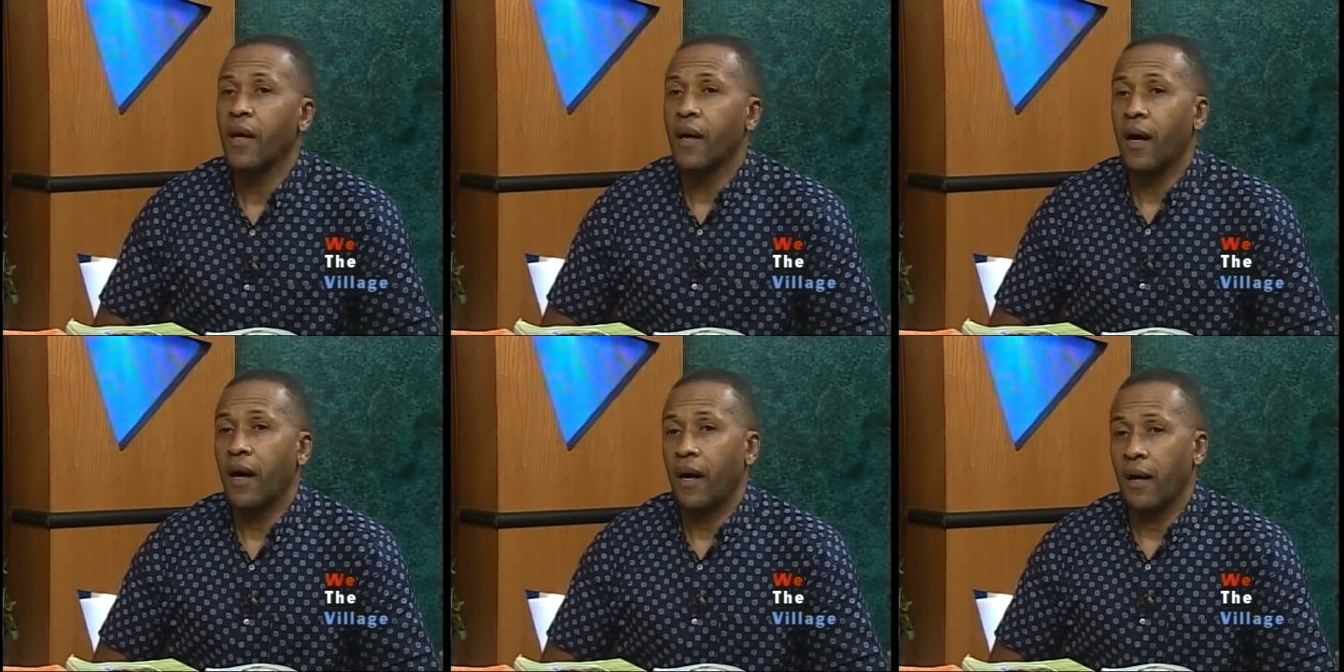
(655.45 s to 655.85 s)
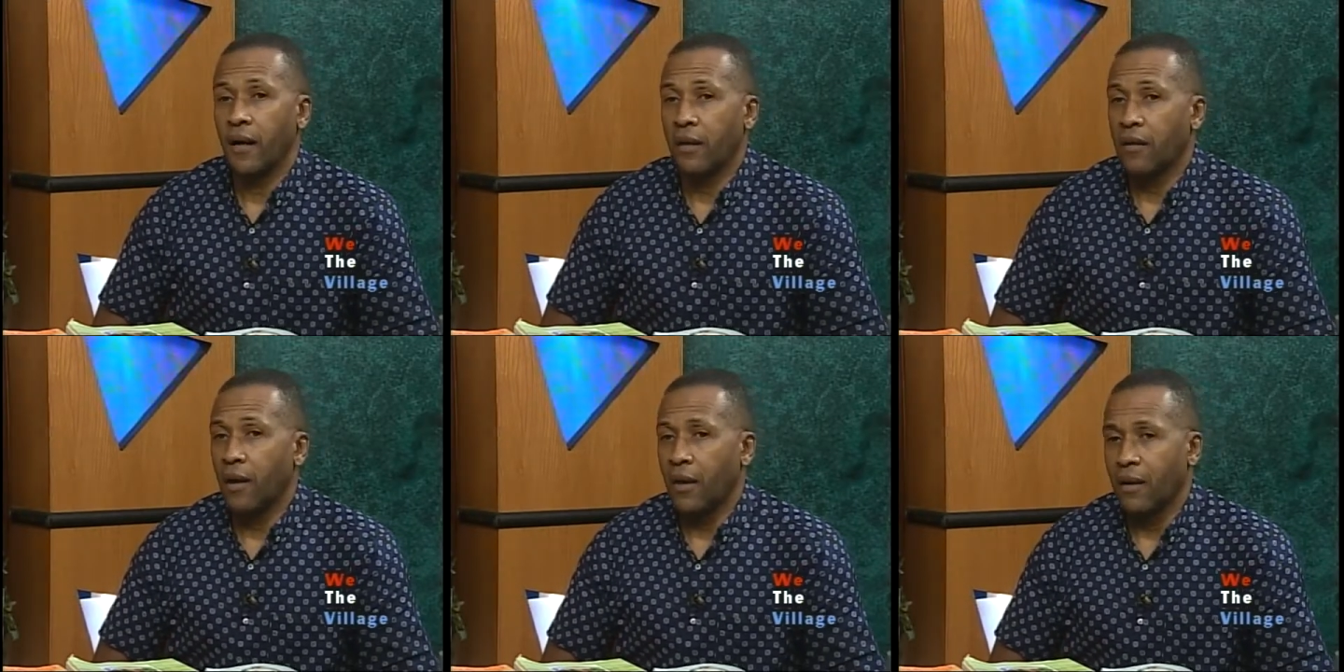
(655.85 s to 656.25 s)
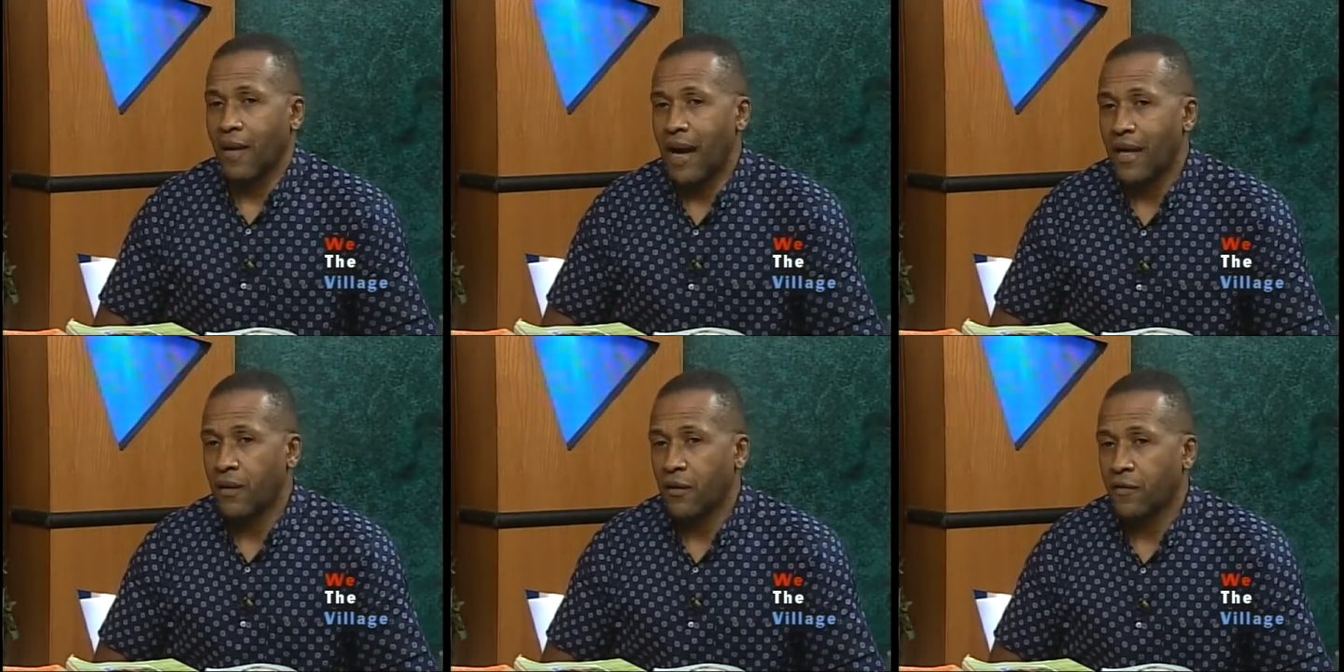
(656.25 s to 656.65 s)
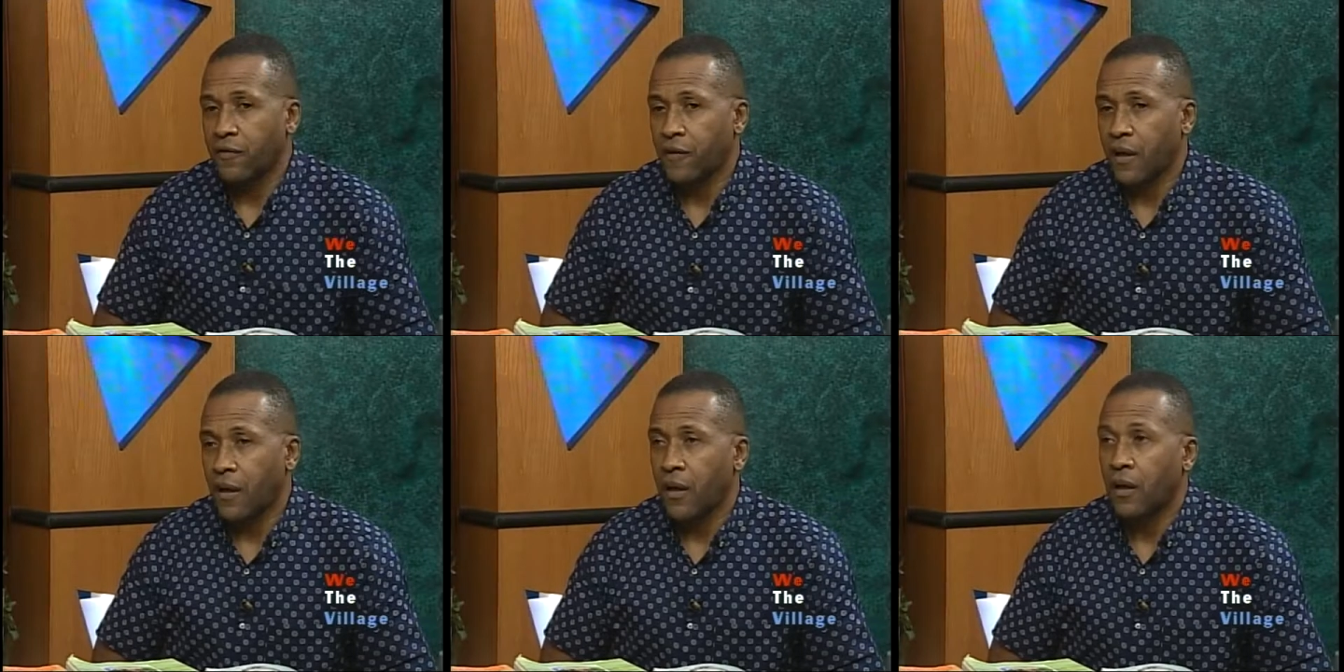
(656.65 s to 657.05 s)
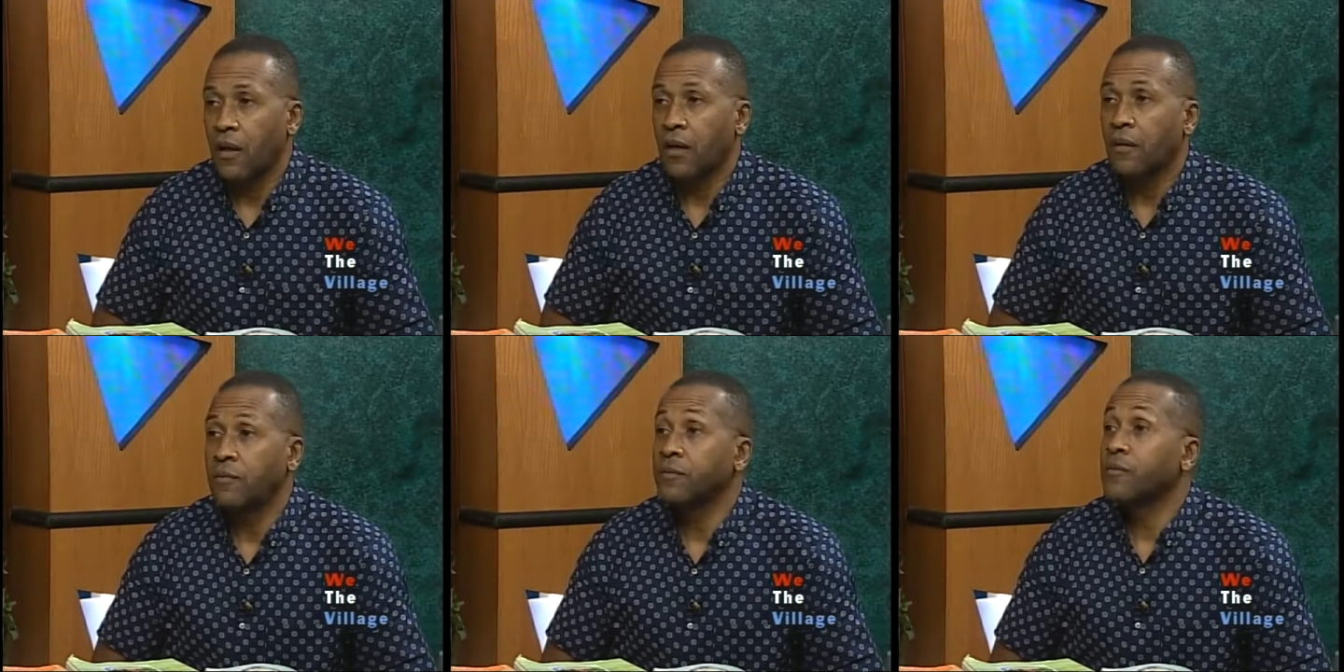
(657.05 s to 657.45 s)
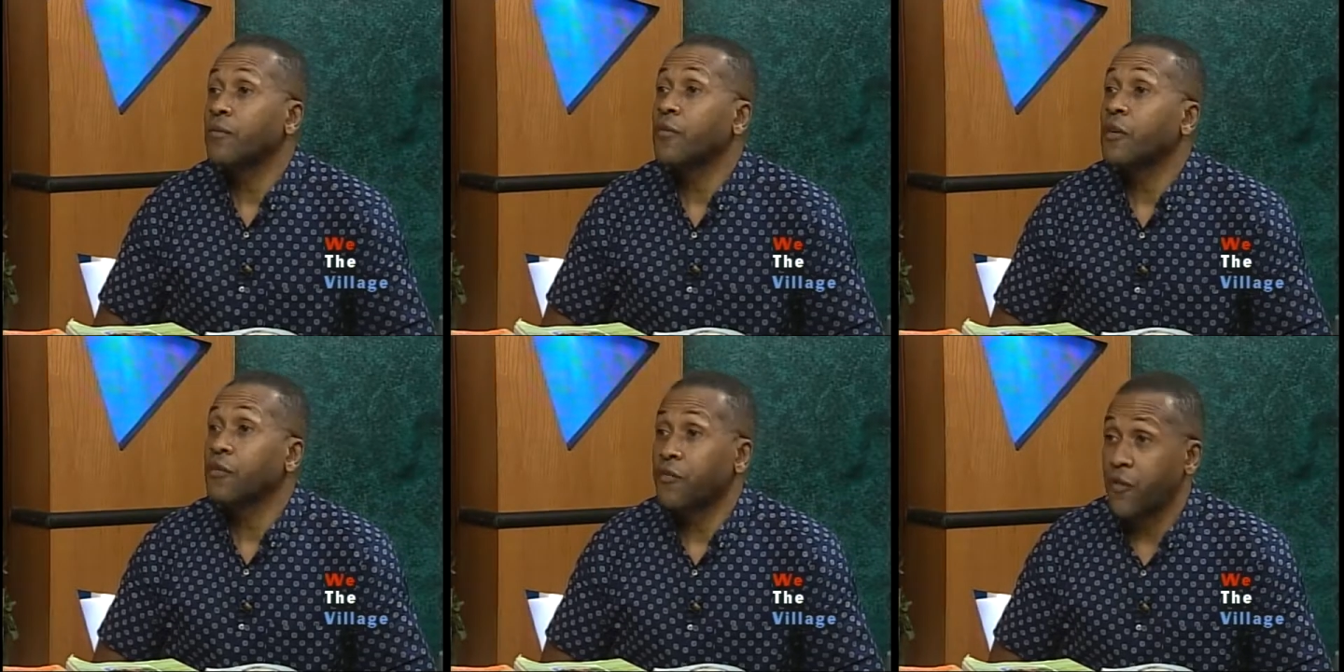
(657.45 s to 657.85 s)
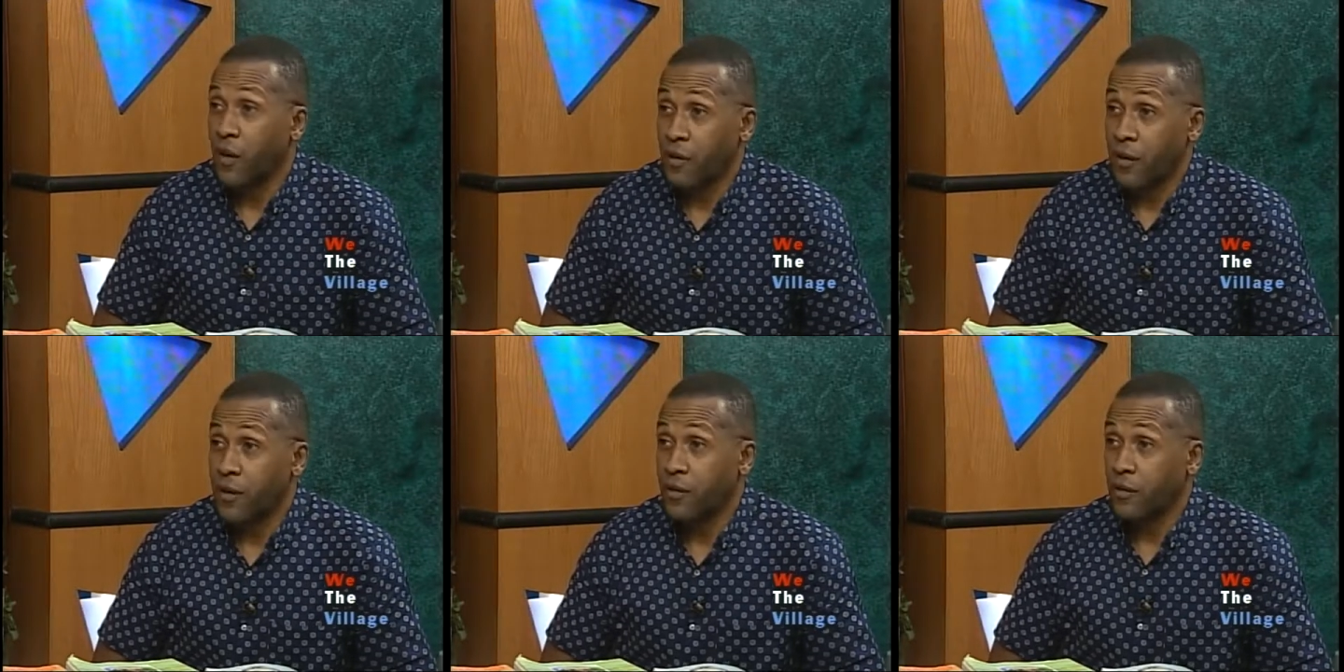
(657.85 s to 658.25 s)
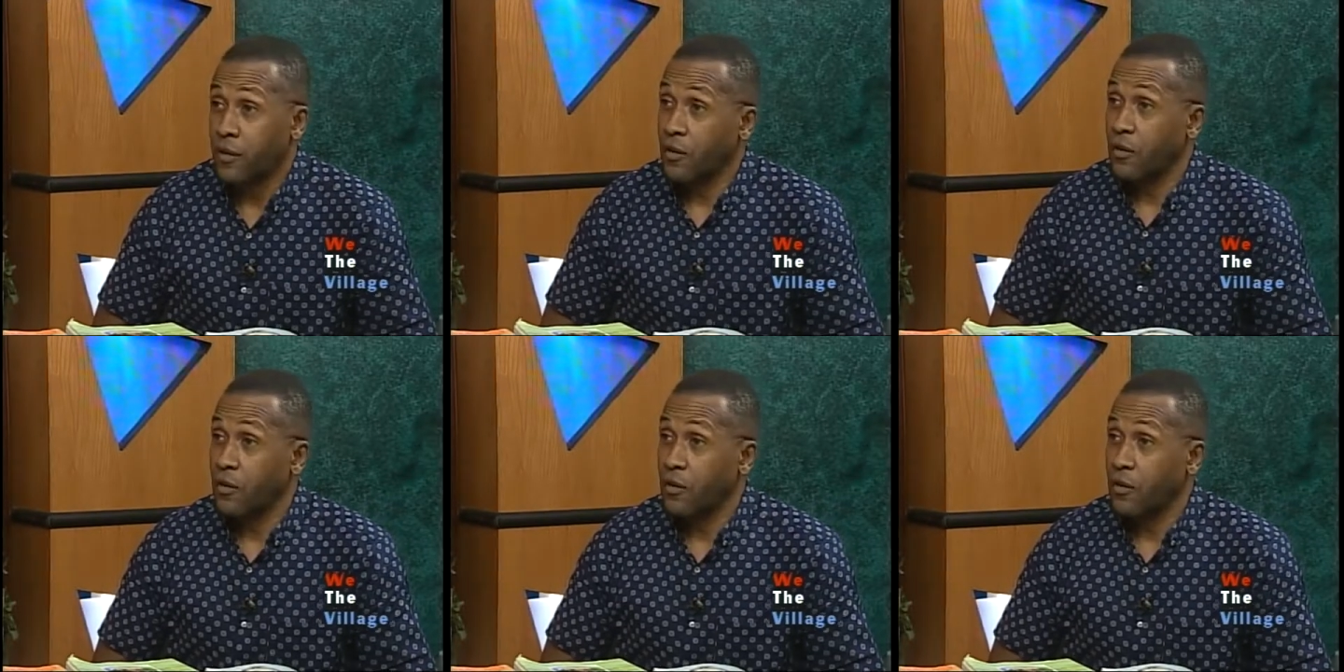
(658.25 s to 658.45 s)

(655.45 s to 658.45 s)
A lot of foreign